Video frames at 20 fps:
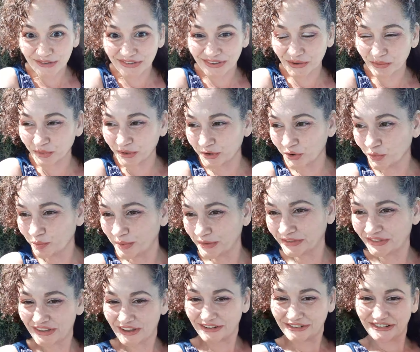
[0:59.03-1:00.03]
someone
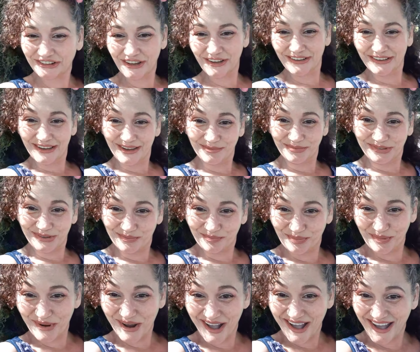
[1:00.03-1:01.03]
opens their junk up.
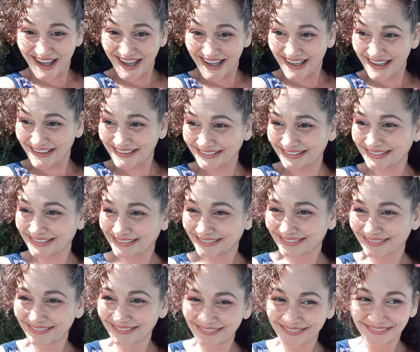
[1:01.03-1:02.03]
Surprise!
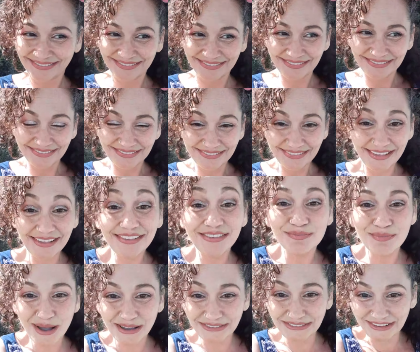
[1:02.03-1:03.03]
It's
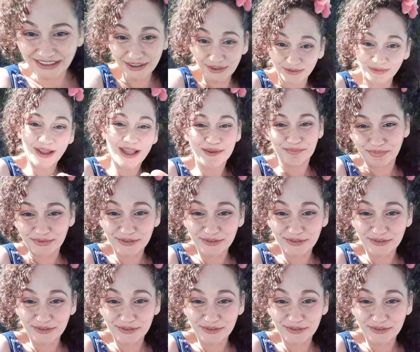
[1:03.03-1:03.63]
my dick right